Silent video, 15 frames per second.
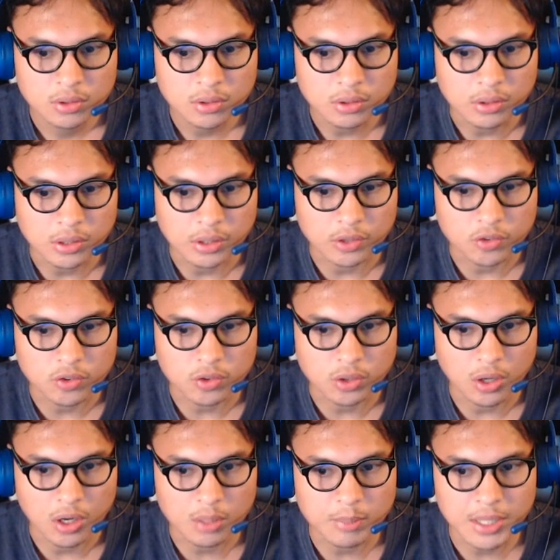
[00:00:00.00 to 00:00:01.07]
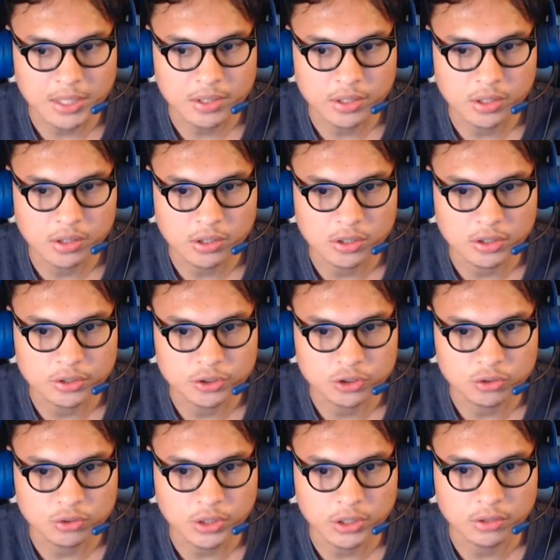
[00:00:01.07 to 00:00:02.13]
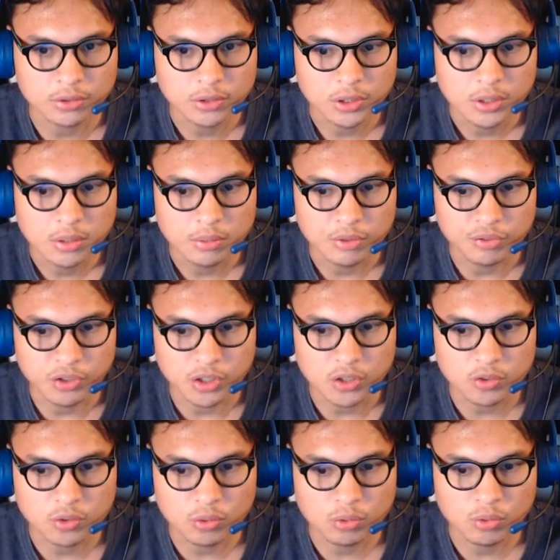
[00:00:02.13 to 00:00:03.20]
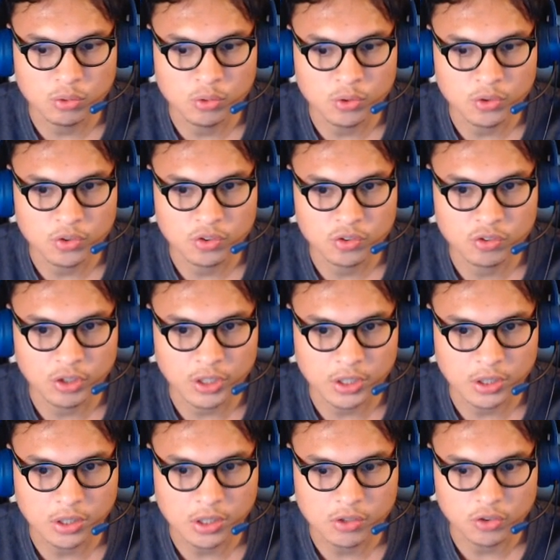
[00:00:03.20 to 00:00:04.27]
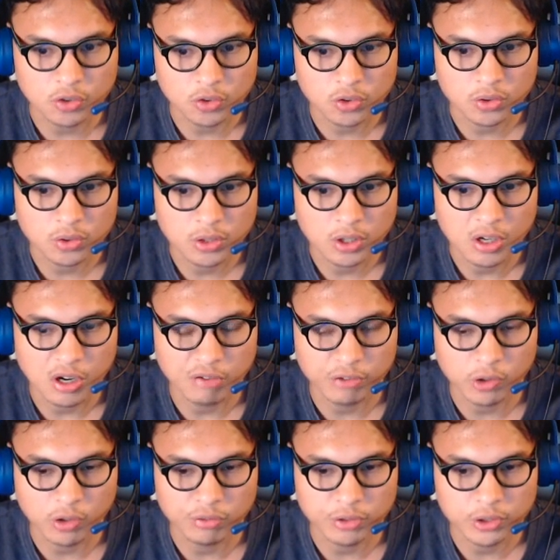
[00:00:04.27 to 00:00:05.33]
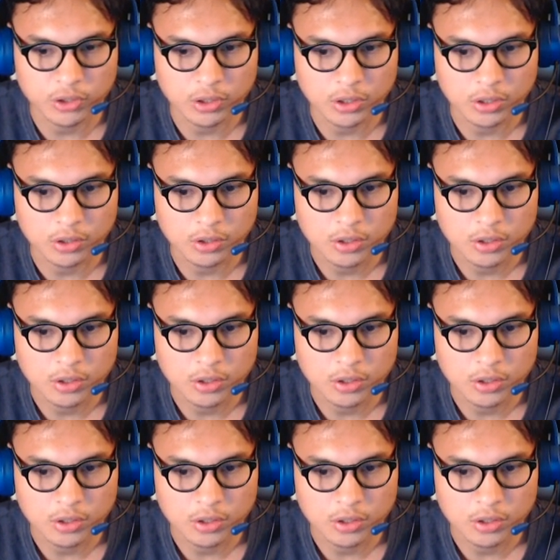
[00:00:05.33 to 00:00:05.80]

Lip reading: and it's automatically gonna show there. If you need to check it again, just hover over the